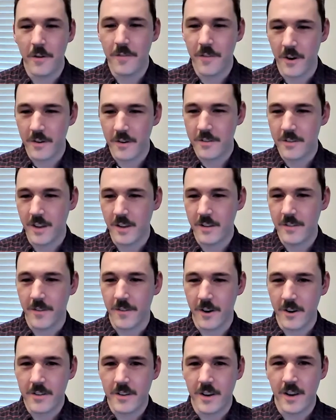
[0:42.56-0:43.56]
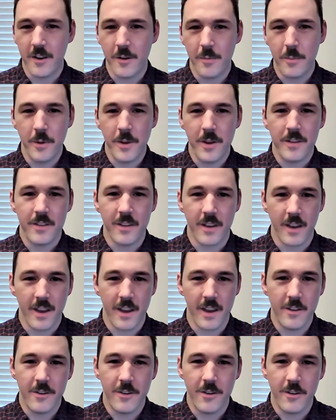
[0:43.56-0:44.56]
first things first, can you please
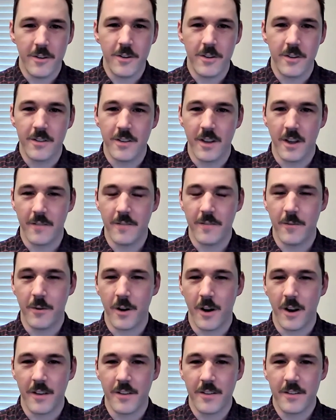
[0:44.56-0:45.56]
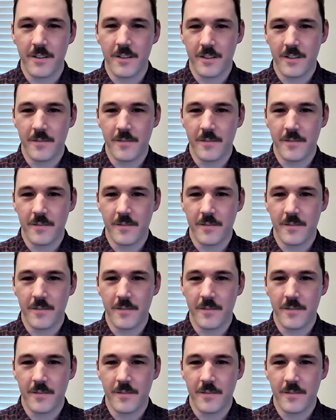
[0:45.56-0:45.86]
introduce yourself for us?